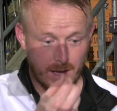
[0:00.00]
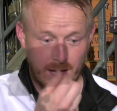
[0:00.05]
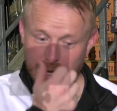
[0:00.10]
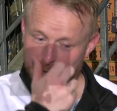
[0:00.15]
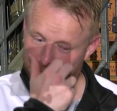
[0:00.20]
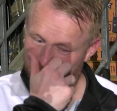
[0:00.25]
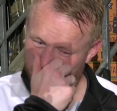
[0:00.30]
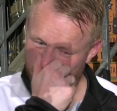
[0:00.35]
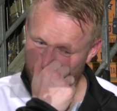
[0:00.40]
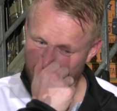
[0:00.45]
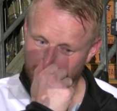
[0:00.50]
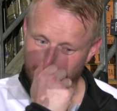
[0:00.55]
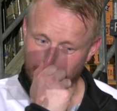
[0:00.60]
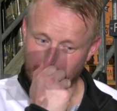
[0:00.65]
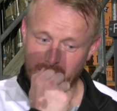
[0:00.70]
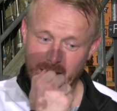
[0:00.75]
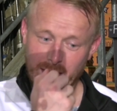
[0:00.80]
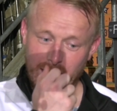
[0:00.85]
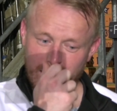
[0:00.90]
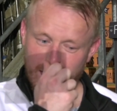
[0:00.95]
It was good.
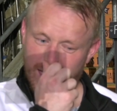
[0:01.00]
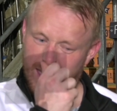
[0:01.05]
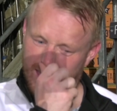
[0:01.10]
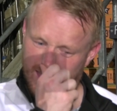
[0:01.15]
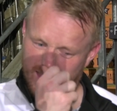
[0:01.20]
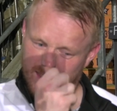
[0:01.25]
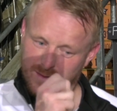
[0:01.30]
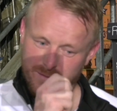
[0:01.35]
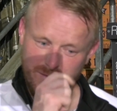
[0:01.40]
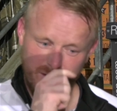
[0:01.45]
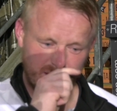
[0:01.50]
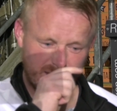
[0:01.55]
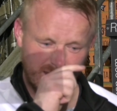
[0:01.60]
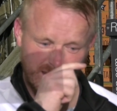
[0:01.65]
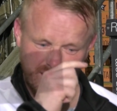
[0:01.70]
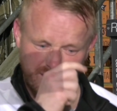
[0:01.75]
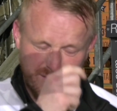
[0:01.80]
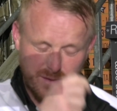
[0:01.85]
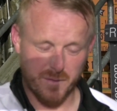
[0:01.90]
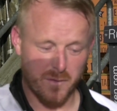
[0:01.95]
First
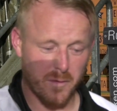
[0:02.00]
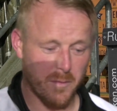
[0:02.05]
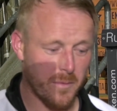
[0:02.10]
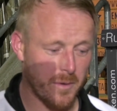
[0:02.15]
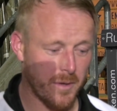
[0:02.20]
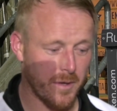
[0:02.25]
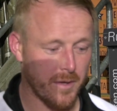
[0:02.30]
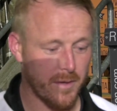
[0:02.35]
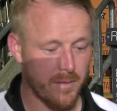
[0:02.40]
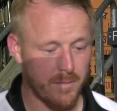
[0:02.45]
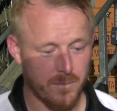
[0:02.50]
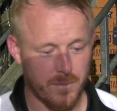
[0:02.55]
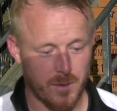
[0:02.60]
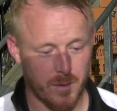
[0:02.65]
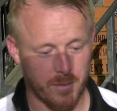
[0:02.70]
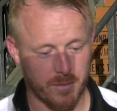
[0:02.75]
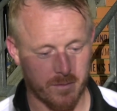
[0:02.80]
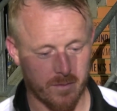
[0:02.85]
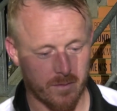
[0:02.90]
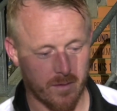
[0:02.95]
half, I thought we
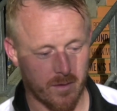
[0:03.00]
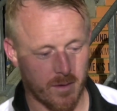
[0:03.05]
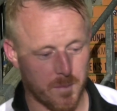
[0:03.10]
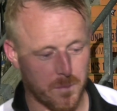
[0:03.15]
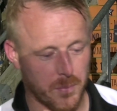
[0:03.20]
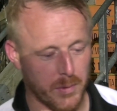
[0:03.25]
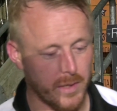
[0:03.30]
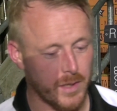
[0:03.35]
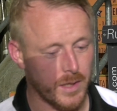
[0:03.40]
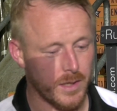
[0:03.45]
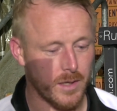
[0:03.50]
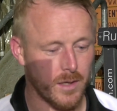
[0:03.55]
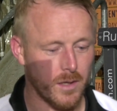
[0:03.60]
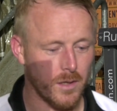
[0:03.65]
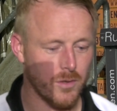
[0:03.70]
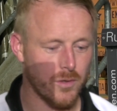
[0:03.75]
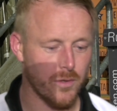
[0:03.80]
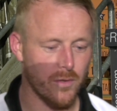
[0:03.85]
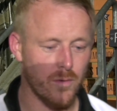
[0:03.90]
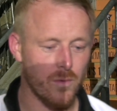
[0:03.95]
were completely in
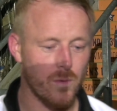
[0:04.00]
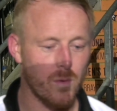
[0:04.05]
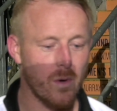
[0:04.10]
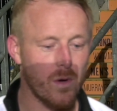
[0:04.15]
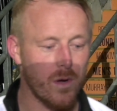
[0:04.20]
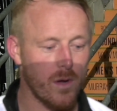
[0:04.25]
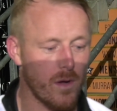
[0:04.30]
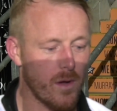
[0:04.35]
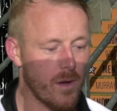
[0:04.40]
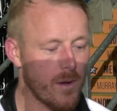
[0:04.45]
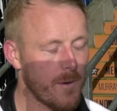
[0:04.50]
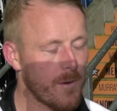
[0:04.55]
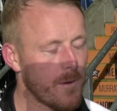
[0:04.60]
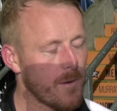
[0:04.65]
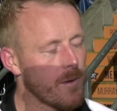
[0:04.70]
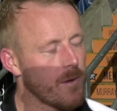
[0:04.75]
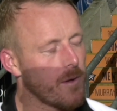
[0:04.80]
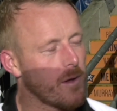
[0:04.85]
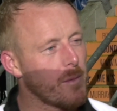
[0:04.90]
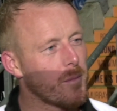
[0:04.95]
control.
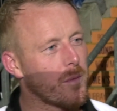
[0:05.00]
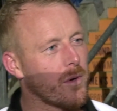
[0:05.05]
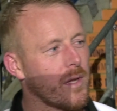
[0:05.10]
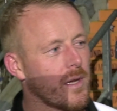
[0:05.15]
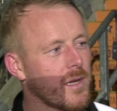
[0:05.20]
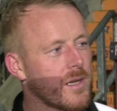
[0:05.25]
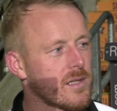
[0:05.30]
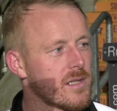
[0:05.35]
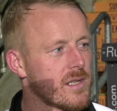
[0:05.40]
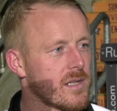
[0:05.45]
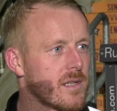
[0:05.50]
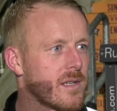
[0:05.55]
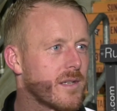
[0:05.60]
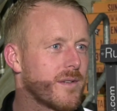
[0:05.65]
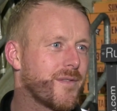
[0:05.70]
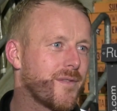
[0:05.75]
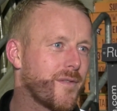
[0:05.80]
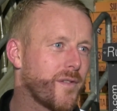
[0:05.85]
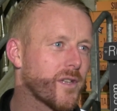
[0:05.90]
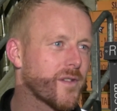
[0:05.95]
Probably
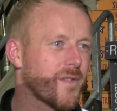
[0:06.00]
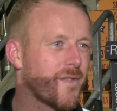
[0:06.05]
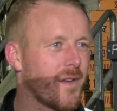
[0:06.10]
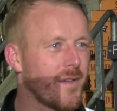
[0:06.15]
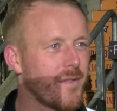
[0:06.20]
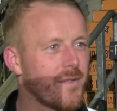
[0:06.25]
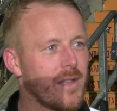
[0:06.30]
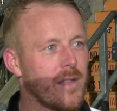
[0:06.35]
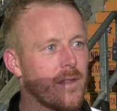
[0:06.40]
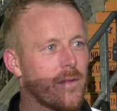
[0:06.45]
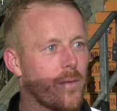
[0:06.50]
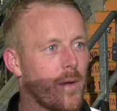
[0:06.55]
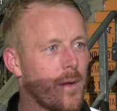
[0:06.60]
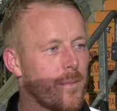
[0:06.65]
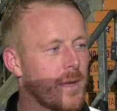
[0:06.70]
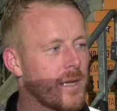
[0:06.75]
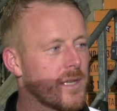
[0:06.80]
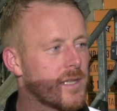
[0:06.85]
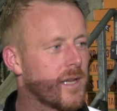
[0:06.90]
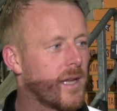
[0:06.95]
first 15, 20
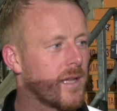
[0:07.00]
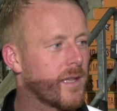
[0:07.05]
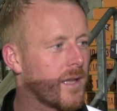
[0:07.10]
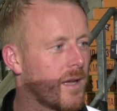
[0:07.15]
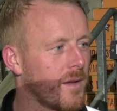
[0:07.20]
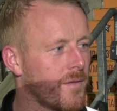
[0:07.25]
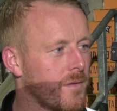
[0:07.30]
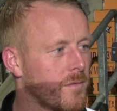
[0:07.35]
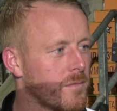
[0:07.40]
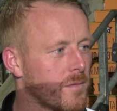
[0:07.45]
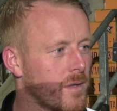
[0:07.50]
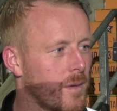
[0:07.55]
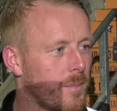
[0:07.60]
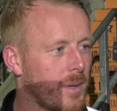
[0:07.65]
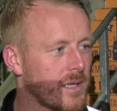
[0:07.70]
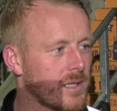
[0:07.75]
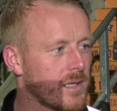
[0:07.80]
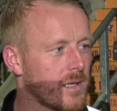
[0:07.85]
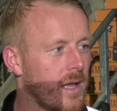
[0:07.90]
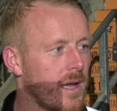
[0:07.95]
minutes, second half, it was a
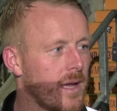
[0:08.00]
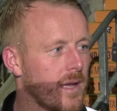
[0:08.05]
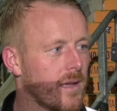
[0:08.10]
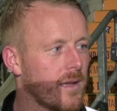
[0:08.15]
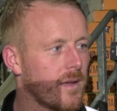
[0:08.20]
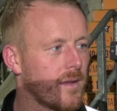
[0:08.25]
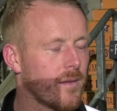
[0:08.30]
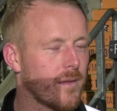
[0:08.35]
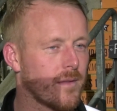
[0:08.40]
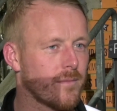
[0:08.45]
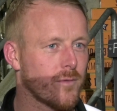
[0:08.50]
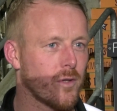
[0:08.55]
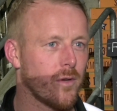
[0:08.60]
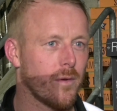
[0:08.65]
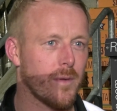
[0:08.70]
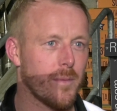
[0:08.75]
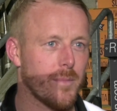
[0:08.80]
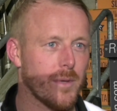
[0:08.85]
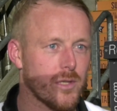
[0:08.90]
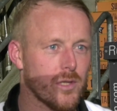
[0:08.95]
bit slack. Got
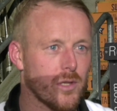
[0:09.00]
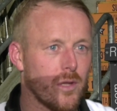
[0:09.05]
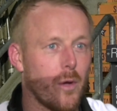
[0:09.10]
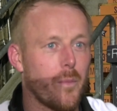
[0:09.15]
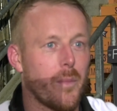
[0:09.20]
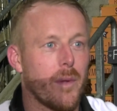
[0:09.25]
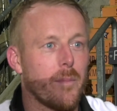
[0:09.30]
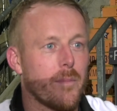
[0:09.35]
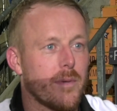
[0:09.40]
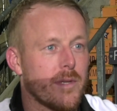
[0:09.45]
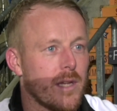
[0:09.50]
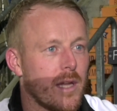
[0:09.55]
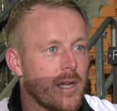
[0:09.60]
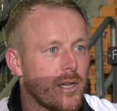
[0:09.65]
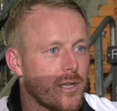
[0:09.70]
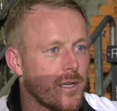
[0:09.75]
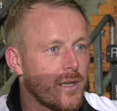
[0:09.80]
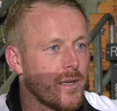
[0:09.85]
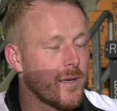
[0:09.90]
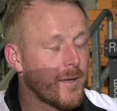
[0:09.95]
a wee bit sloppy in
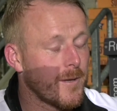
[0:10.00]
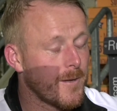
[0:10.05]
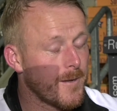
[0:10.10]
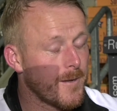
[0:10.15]
possession.